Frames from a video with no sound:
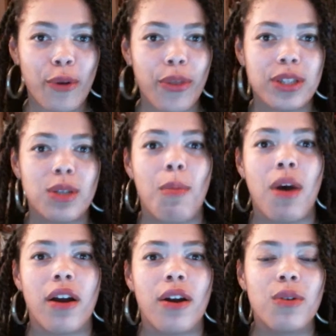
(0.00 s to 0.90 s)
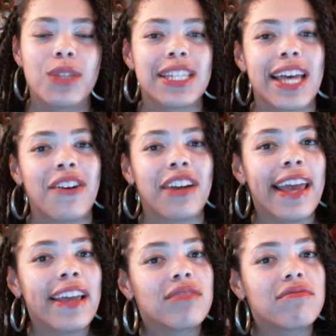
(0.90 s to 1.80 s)
that tomorrow,
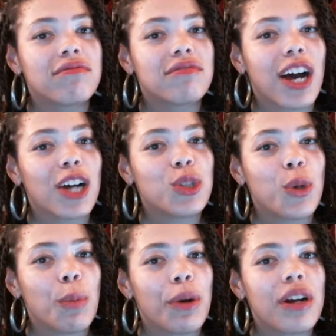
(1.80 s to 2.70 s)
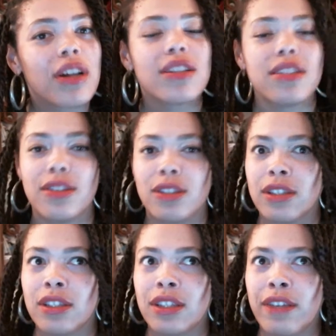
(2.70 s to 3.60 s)
Saturday, October
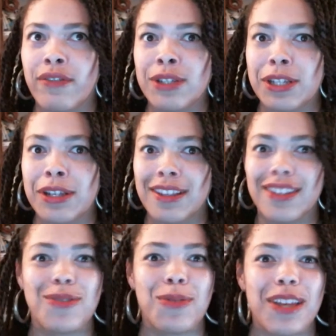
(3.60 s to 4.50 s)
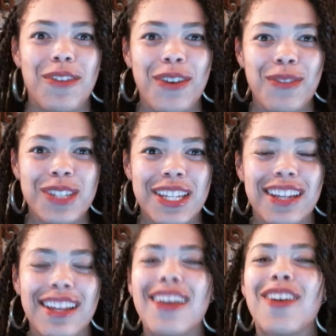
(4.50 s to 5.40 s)
17th,
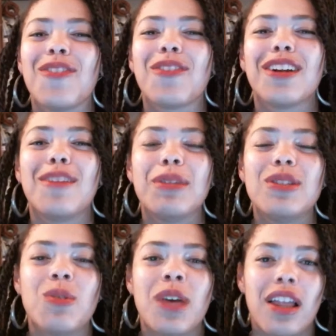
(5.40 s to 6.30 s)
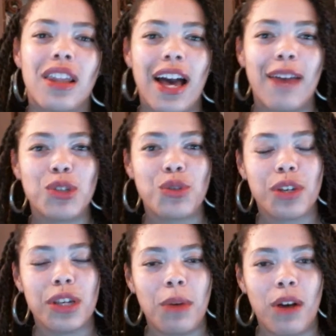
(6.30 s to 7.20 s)
2015, we're going to be doing a live
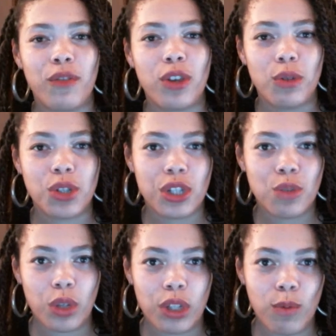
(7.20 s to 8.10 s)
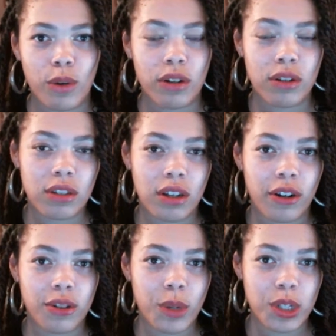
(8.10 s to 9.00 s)
stream of Yoshi's Woolly World on
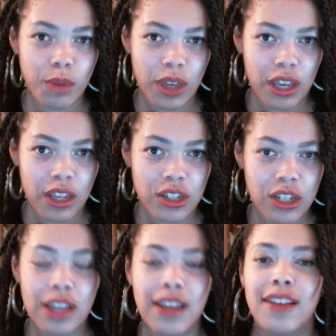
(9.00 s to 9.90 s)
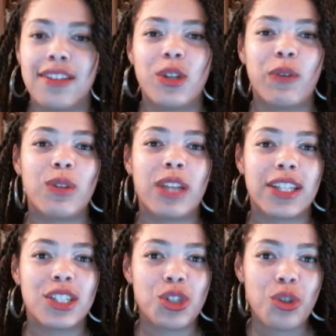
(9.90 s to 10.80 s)
our Twitch page. So if you'd like
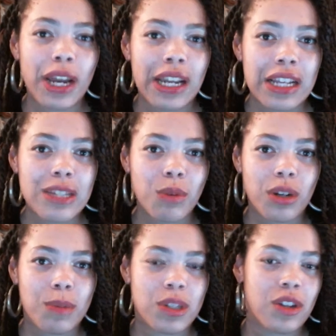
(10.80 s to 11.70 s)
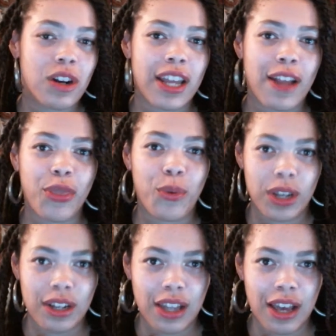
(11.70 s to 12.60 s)
to join us, we're going to be starting at 3
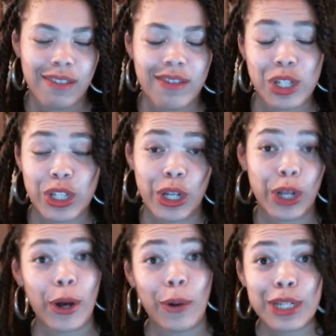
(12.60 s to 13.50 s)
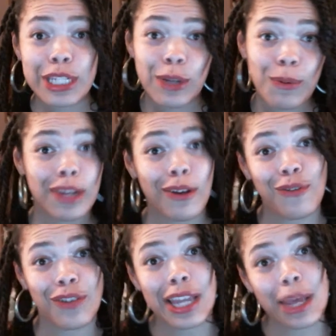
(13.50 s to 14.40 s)
o'clock. We're just going to go until we don't
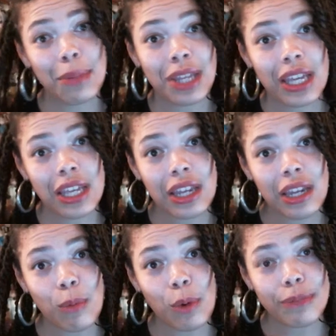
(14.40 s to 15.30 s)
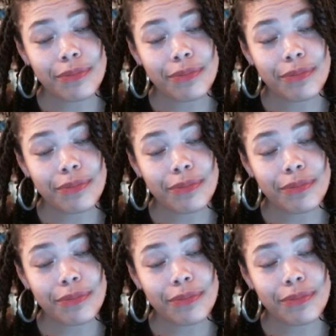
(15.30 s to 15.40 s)
feel like playing it anymore.